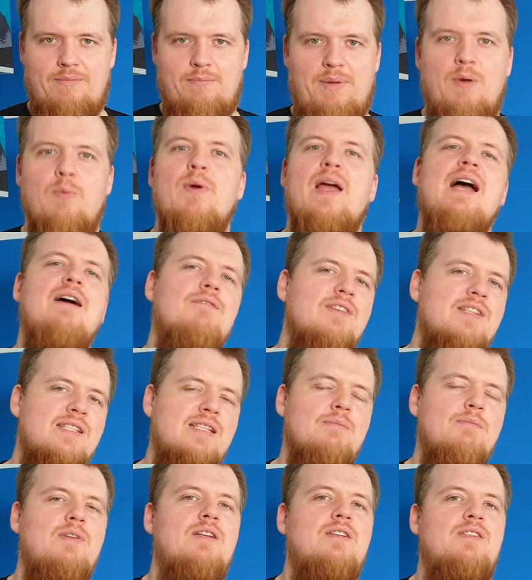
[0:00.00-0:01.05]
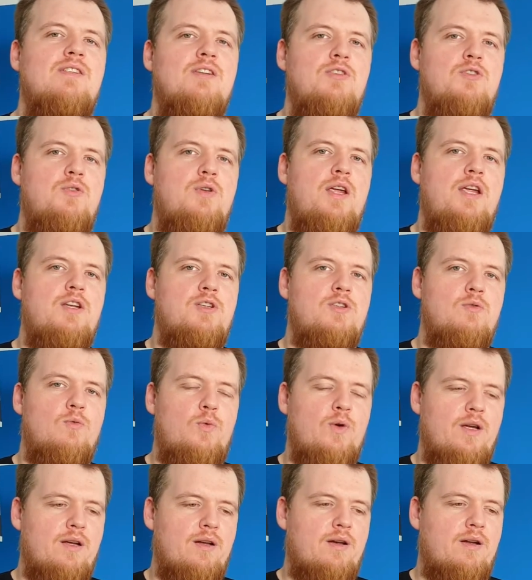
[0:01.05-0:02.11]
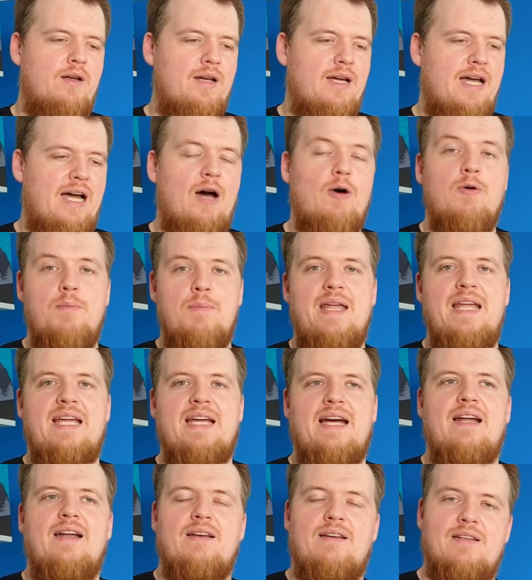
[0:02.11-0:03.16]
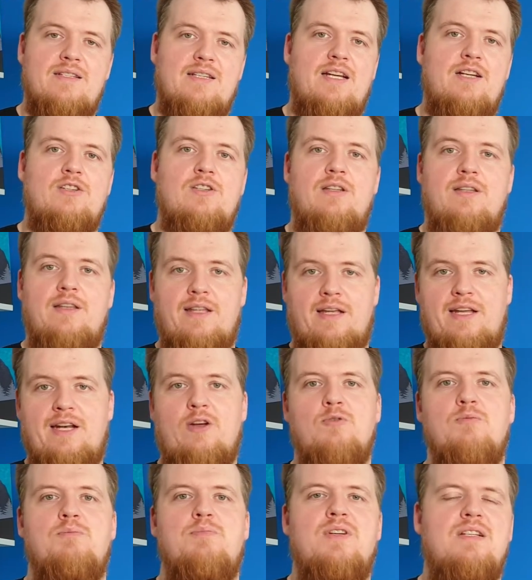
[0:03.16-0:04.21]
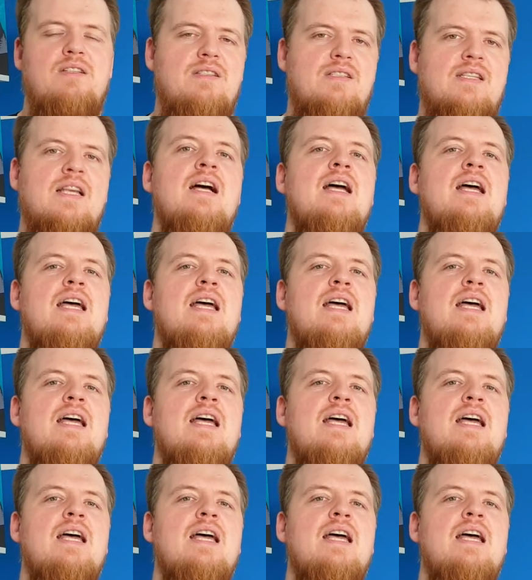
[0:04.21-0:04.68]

But we have a similar situation where our main character is actually the Crown Prince,